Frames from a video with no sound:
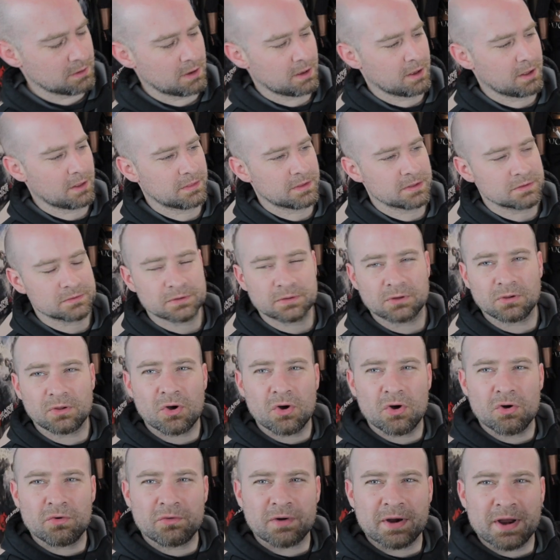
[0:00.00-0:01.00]
Uh, these little
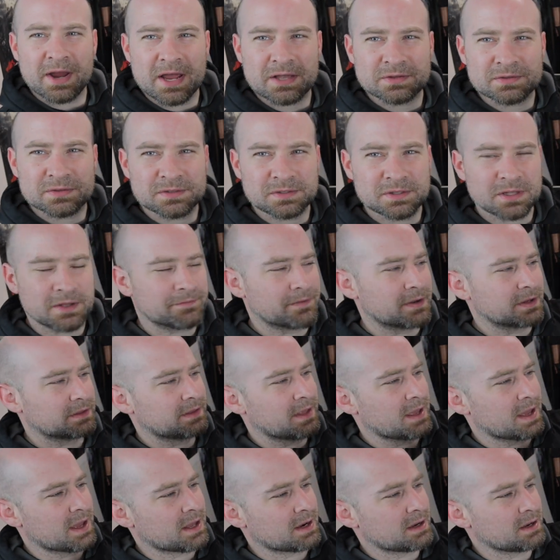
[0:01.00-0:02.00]
overhangs and stuff like
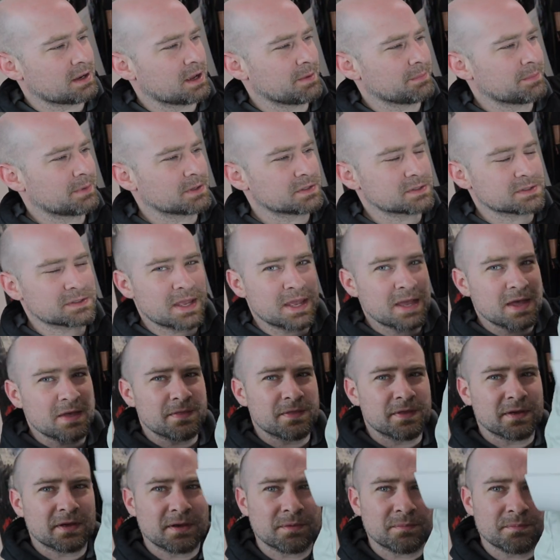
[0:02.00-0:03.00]
that, I'm gonna
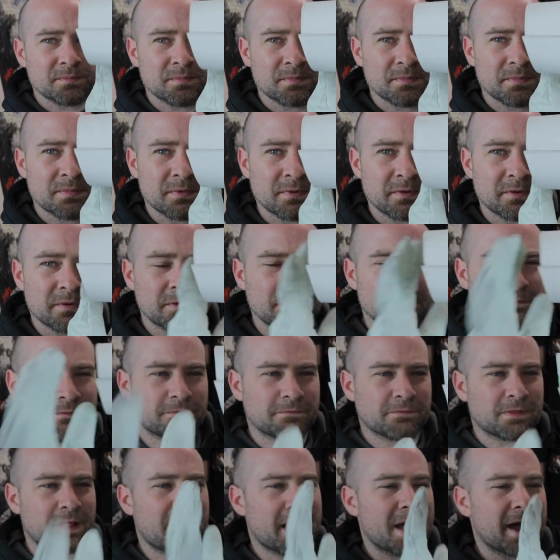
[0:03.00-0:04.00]
sand them
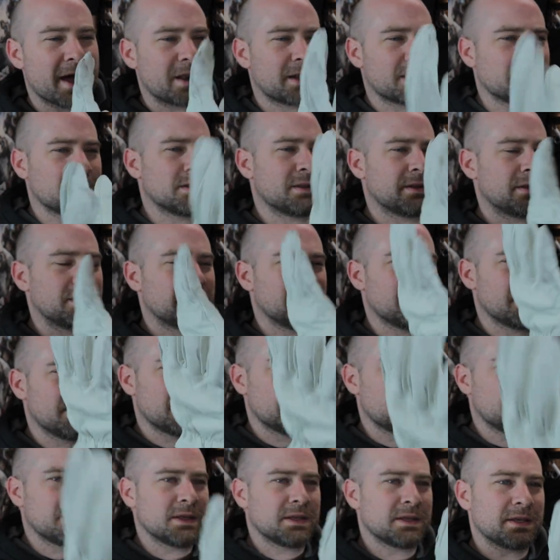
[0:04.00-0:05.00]
flat
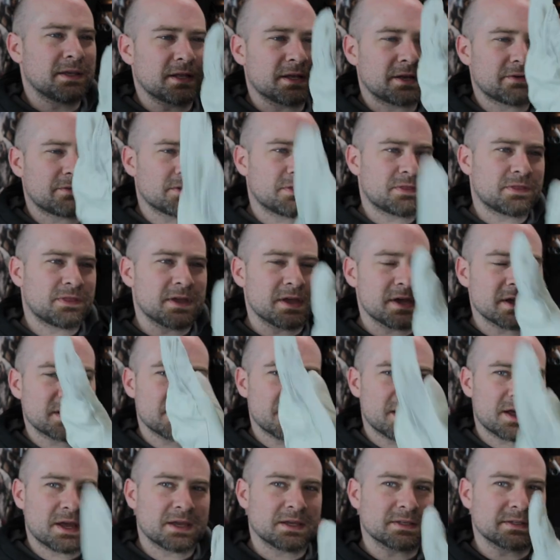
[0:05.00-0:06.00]
and get
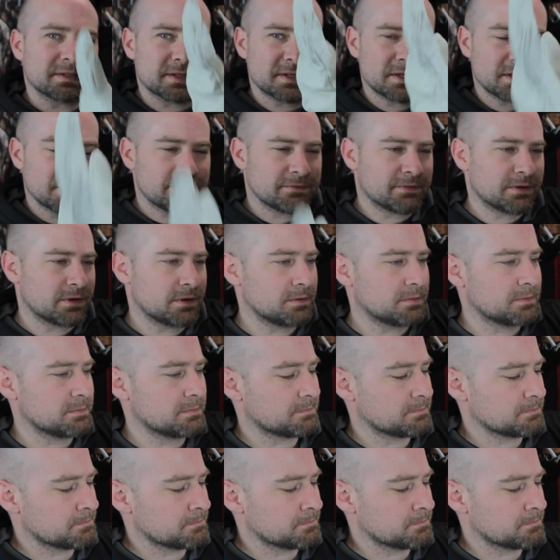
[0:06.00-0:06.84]
everything nice and even.